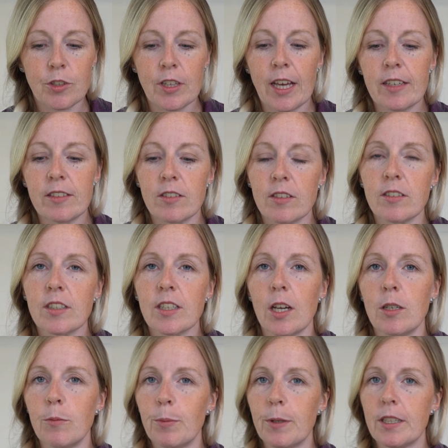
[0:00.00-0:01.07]
That's just
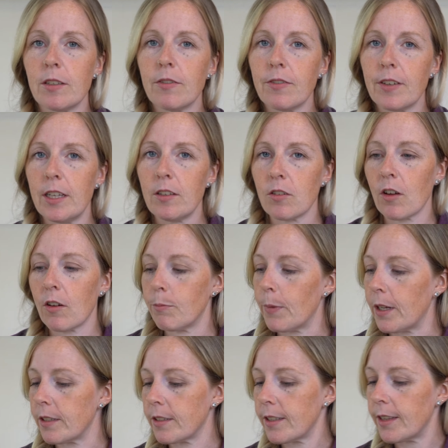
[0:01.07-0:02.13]
going to be to finish off
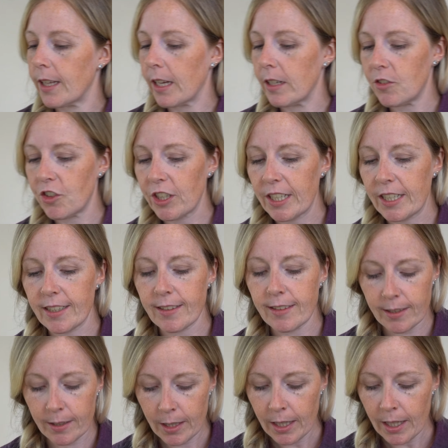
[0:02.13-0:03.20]
melting that
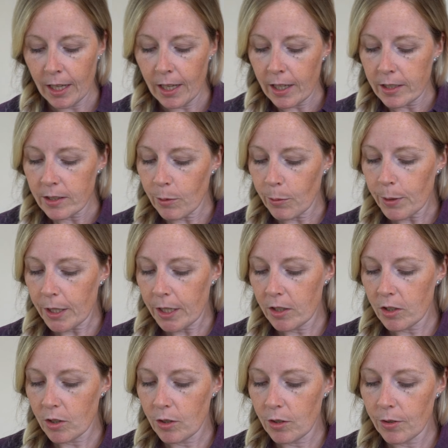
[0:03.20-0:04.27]
cheese. So what we're going
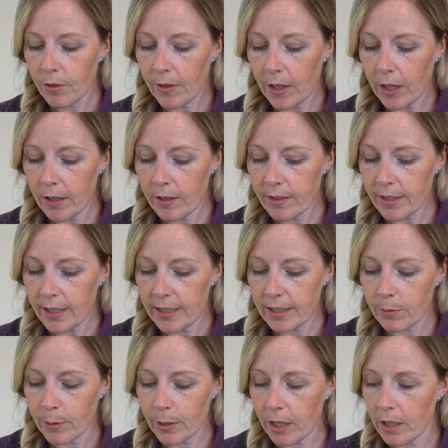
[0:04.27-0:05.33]
to do first is
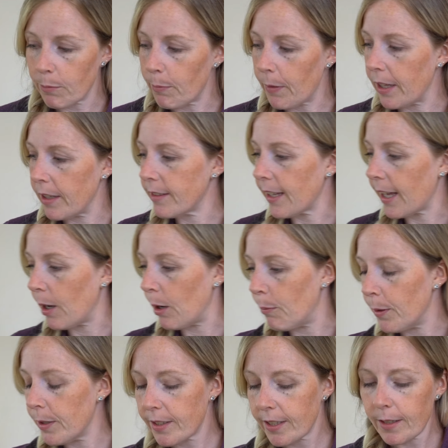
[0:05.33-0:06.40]
we're going to melt our
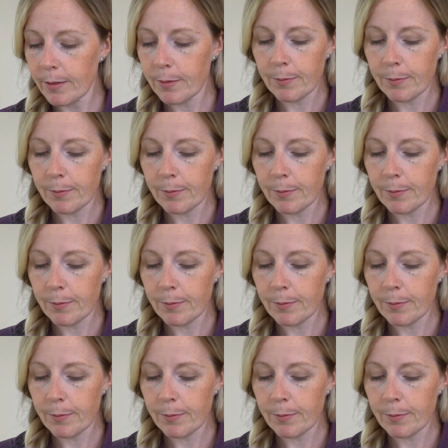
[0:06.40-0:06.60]
butter.